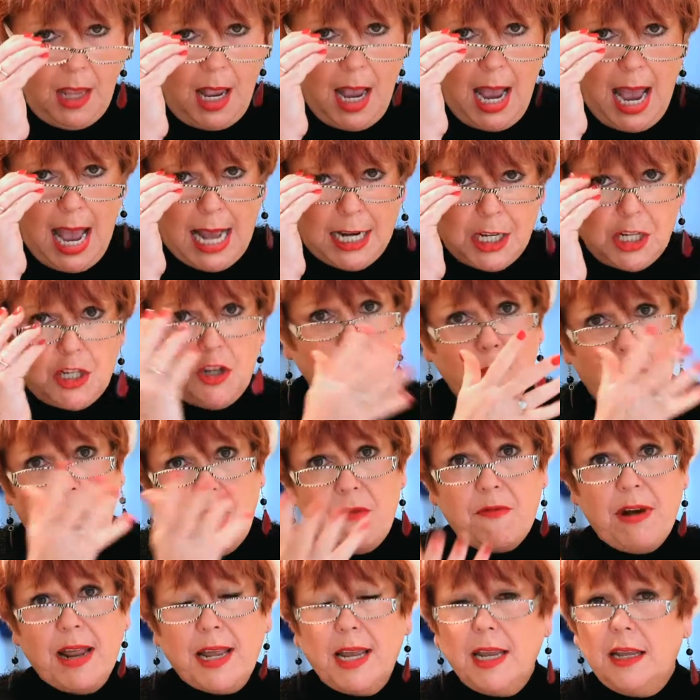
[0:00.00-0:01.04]
And you
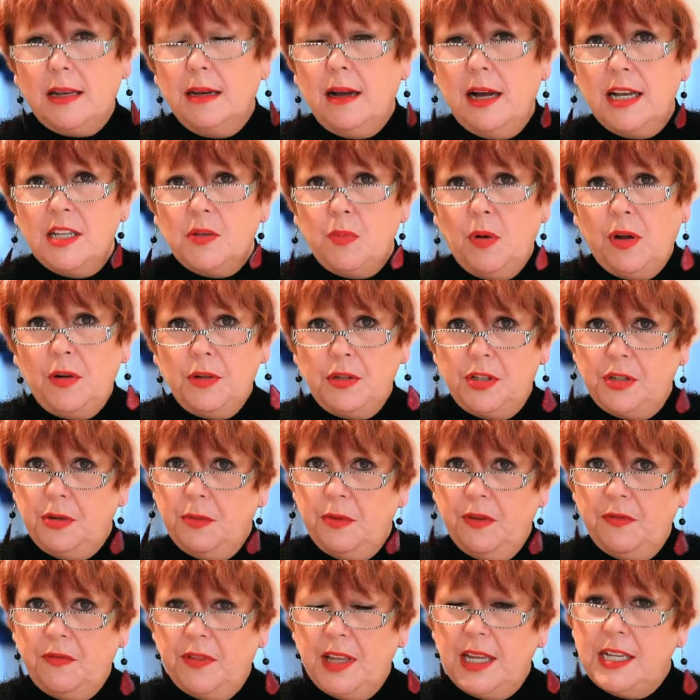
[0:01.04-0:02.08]
might recognise one or two
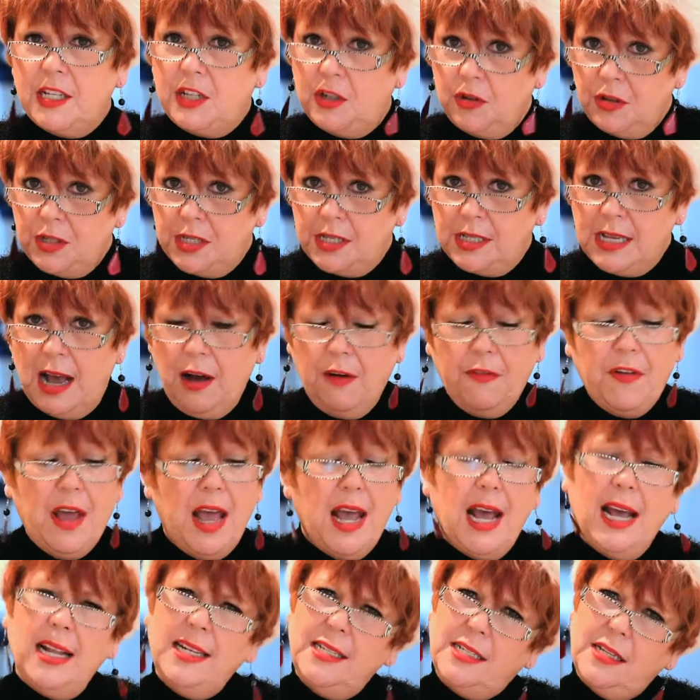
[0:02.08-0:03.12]
of these yourself,
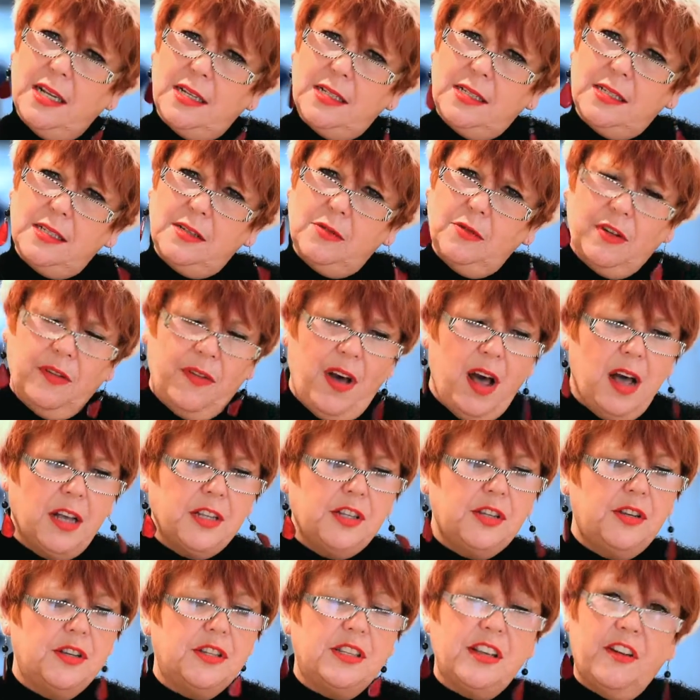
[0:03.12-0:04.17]
and to sort of
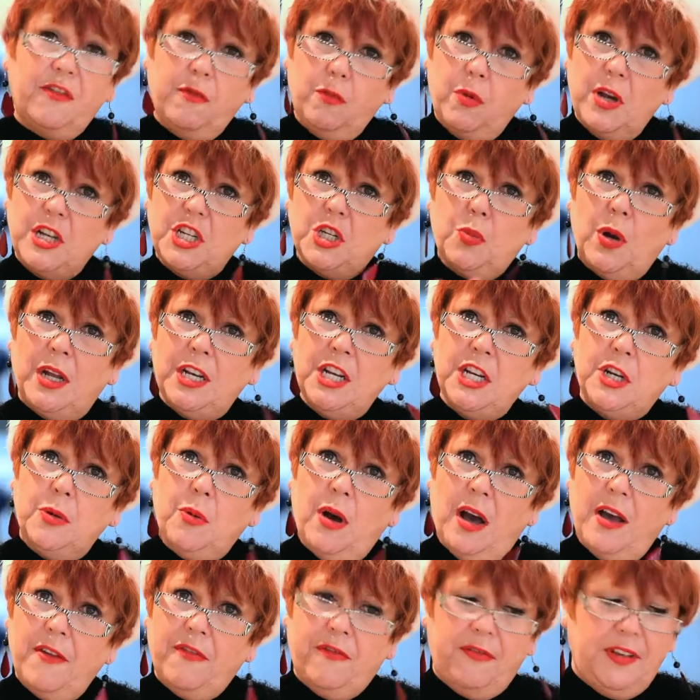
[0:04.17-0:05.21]
ask yourself, which one do
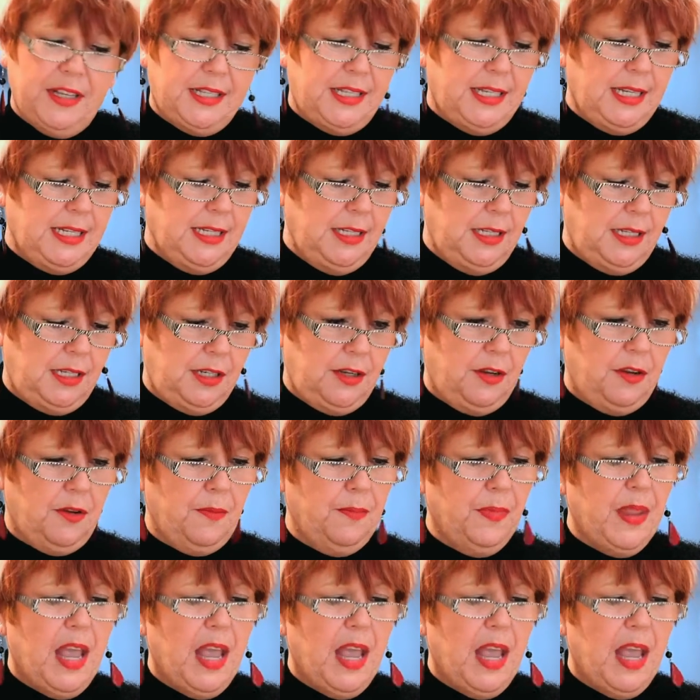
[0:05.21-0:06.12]
I fit into?